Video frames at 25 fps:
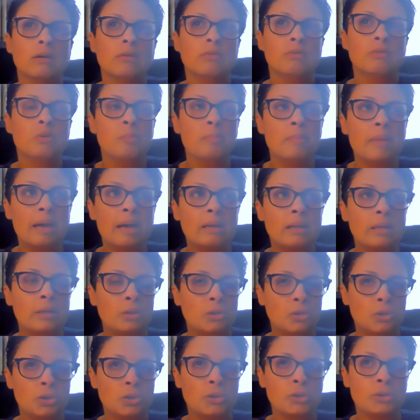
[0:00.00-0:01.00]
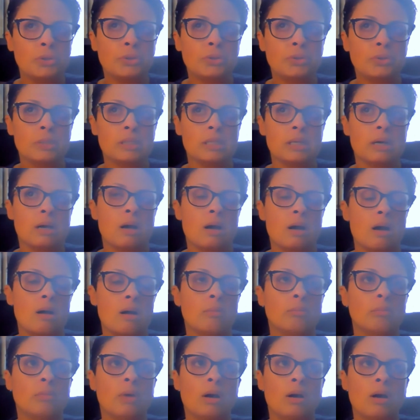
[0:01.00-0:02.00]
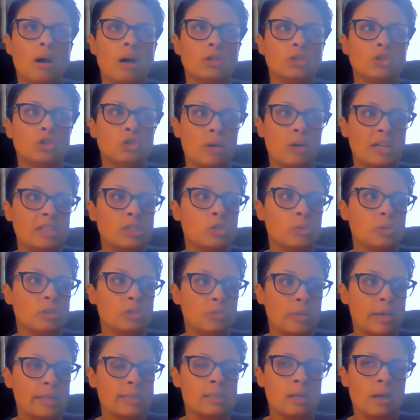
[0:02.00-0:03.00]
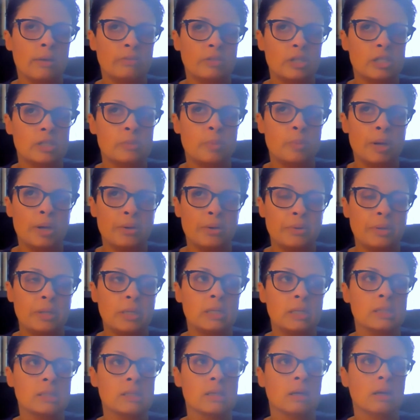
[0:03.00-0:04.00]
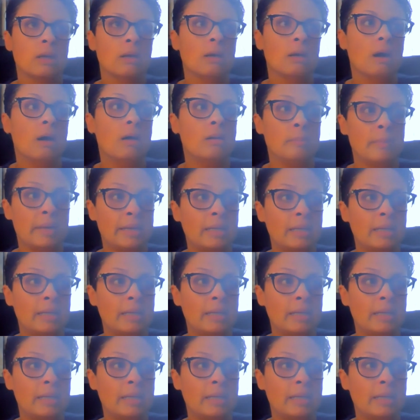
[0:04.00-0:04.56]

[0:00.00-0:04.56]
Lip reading: for many years on trying to address health disparities on many